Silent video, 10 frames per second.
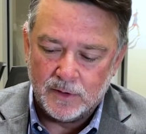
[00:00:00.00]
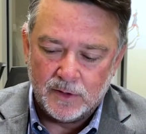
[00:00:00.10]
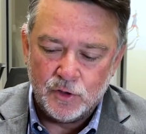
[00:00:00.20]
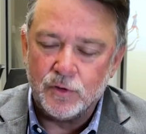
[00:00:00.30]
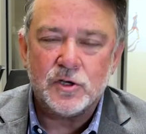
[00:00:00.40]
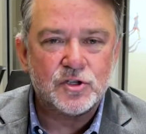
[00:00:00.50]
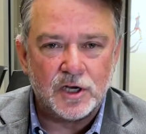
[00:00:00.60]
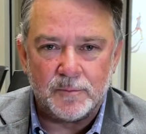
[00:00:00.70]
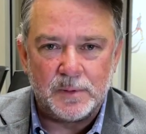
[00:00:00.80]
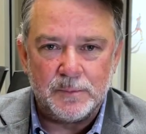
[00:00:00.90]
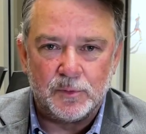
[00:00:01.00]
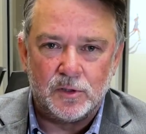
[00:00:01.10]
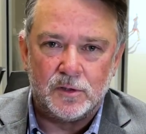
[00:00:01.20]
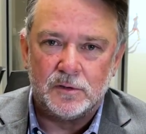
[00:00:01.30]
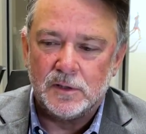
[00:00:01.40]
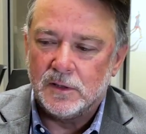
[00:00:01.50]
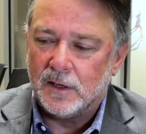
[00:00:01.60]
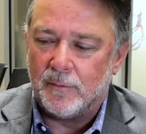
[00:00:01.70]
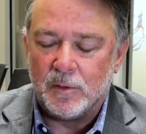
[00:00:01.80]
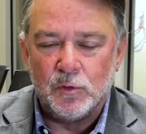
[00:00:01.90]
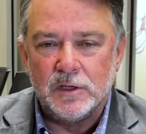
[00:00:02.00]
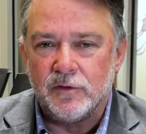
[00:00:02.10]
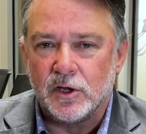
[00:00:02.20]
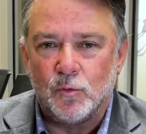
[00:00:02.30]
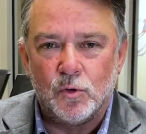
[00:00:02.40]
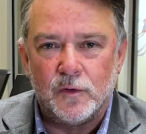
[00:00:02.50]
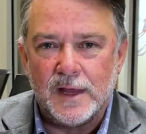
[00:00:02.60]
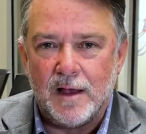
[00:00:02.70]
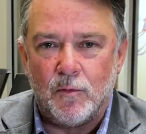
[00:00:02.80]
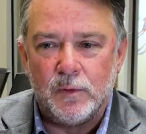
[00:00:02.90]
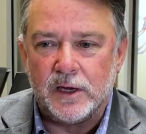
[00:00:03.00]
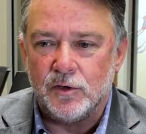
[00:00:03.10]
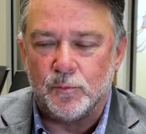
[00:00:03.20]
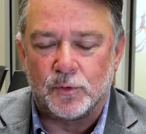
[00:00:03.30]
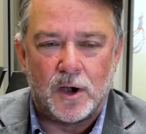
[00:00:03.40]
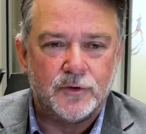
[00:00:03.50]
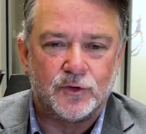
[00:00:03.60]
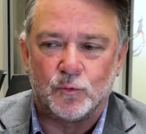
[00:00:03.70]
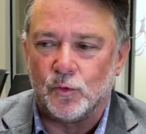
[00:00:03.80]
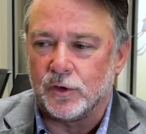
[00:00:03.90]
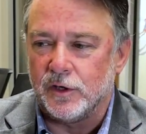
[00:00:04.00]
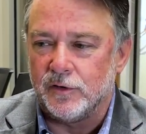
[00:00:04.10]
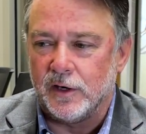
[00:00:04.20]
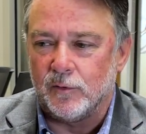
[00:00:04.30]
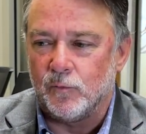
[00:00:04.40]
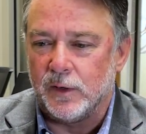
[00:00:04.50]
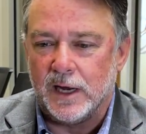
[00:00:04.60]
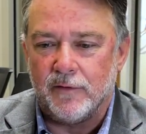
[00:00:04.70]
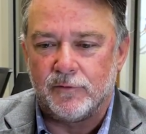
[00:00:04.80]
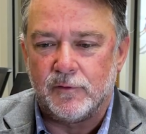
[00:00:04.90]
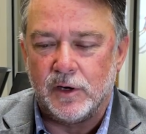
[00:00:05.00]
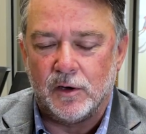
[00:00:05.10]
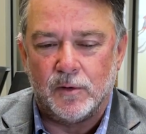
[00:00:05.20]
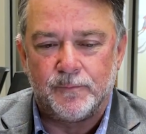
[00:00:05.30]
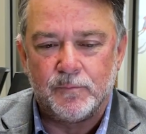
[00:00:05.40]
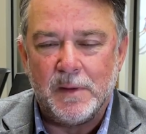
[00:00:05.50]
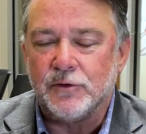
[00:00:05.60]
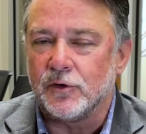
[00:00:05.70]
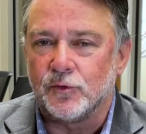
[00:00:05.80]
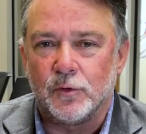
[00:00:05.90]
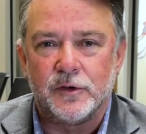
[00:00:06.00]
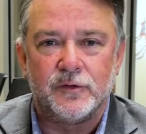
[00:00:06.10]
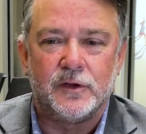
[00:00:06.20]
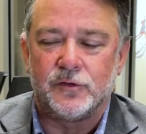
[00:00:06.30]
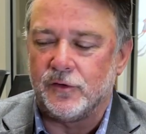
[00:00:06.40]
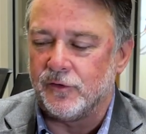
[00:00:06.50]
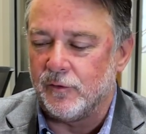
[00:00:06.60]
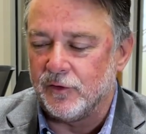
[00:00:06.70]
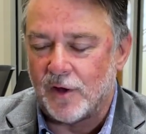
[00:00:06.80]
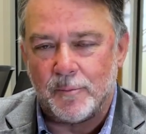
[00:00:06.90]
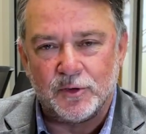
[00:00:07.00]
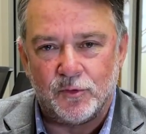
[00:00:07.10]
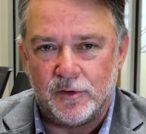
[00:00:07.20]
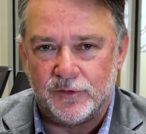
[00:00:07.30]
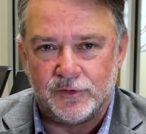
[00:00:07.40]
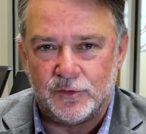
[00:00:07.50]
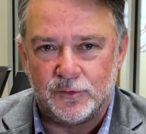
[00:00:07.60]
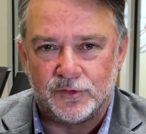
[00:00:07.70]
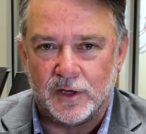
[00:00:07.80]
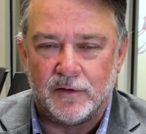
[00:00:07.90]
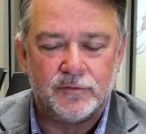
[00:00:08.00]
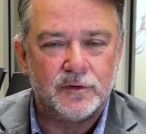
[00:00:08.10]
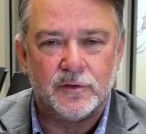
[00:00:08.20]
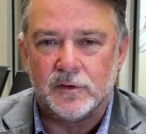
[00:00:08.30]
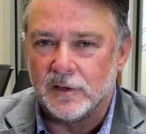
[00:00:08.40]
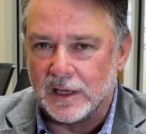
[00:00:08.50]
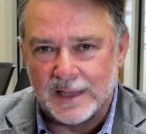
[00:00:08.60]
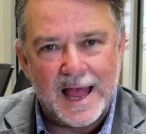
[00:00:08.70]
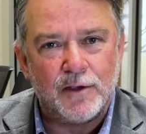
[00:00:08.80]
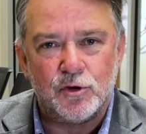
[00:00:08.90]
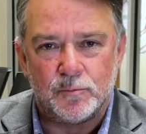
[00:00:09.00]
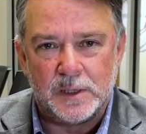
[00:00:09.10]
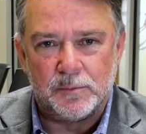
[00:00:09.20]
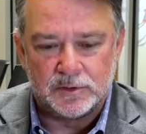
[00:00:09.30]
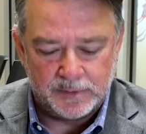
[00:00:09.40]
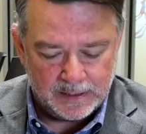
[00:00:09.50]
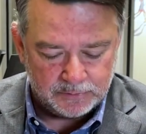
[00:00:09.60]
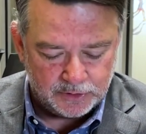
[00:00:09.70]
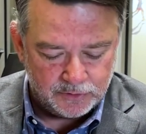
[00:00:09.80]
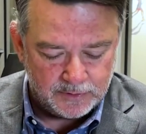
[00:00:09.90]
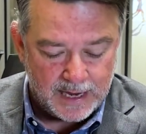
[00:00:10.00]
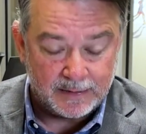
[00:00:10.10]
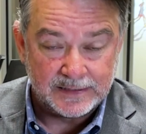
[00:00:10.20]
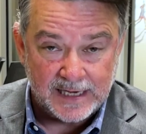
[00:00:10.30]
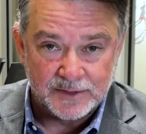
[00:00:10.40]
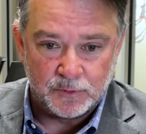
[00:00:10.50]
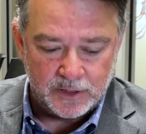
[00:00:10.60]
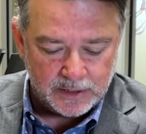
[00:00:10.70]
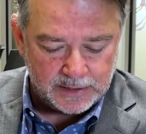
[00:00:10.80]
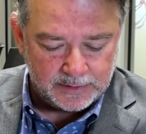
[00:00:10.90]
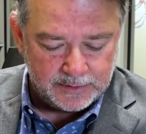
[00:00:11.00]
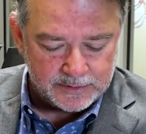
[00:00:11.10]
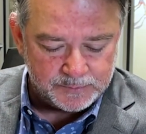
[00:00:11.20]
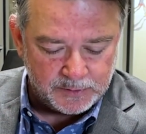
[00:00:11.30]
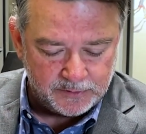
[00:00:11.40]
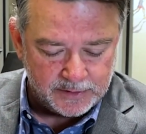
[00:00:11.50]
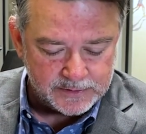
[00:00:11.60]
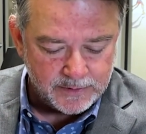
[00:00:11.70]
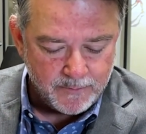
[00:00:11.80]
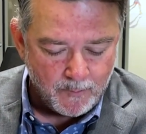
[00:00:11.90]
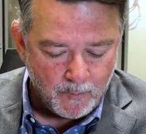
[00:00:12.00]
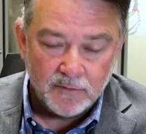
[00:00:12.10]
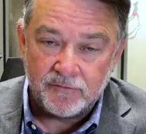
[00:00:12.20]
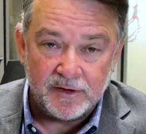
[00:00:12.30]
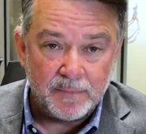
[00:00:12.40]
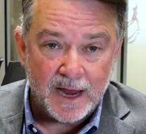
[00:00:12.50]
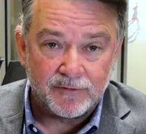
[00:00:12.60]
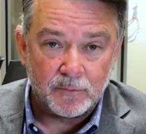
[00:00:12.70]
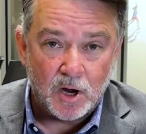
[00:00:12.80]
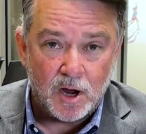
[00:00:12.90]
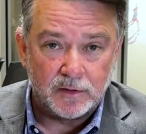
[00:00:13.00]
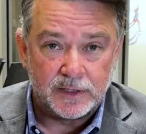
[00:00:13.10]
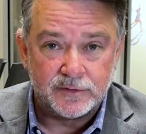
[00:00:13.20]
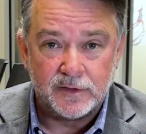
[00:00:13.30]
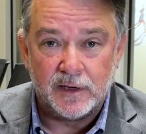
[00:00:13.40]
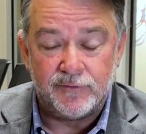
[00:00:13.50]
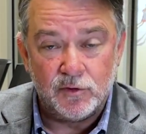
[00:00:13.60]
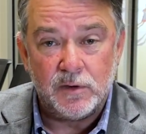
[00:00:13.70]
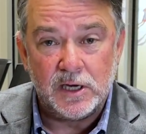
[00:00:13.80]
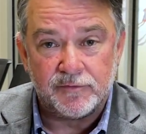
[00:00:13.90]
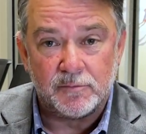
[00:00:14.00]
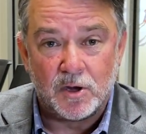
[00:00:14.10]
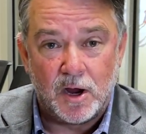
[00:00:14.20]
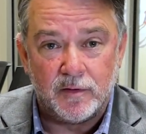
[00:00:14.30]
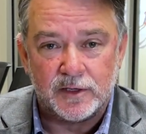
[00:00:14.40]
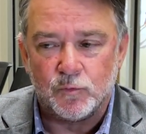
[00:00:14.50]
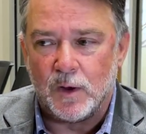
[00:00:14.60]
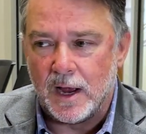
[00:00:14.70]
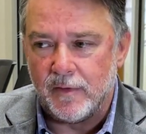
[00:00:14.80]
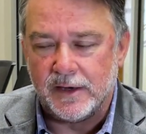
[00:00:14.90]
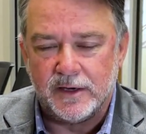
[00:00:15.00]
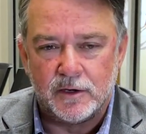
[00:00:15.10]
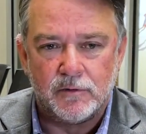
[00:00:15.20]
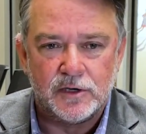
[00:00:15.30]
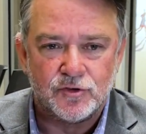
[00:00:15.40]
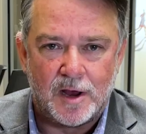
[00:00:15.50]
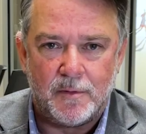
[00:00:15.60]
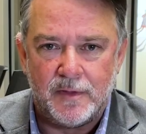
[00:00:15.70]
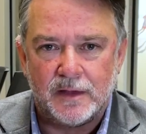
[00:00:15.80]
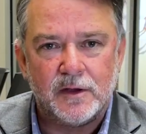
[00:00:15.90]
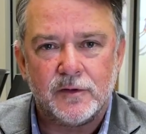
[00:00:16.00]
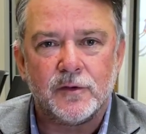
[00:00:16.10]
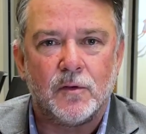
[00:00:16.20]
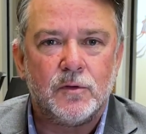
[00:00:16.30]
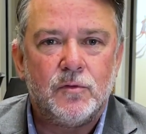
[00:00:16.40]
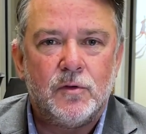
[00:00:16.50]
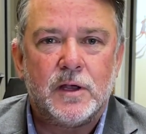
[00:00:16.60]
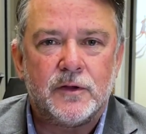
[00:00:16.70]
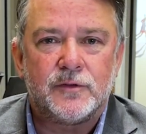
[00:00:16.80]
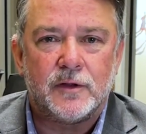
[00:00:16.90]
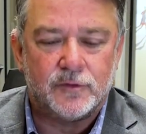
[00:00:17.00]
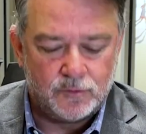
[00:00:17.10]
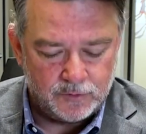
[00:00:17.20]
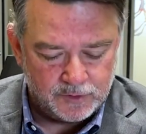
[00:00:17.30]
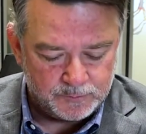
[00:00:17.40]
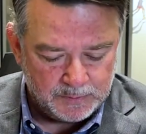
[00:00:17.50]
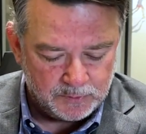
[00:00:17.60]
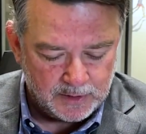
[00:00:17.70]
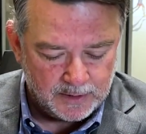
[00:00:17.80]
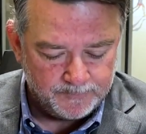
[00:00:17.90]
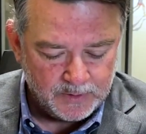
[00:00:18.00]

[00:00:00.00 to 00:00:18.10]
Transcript: You can share people. I mean, we're living in a world now where we can do project work and we have, matrix organizations, and there's opportunities to do stuff. Allow your people to be able to do that because that's where they're going to get the experience. Feedback from colleagues. If you hear from colleagues, wow, they did a great job on that, so you get a sense of who these people are.